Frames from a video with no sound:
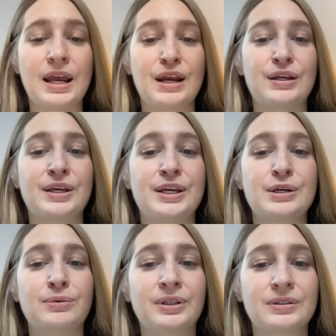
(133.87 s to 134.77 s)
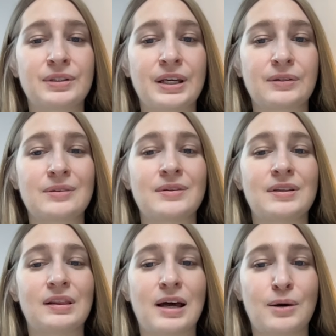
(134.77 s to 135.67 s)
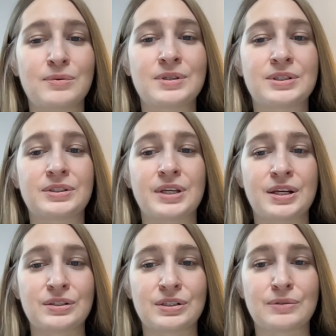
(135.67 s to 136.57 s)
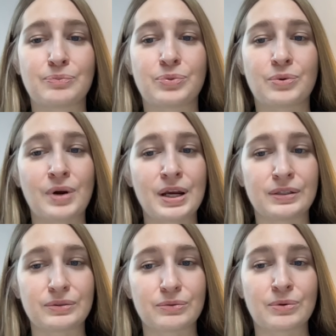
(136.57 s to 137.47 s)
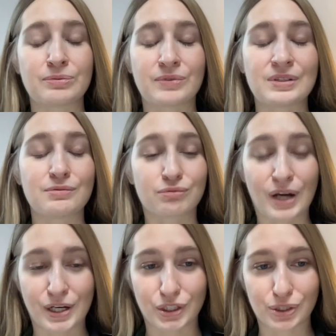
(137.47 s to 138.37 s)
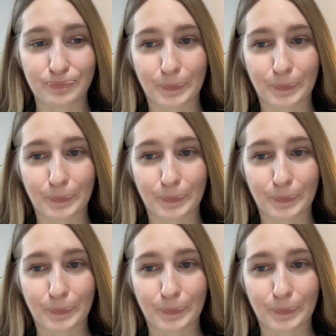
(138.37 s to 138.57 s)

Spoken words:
and here we connect to the lowest tangent point of this range.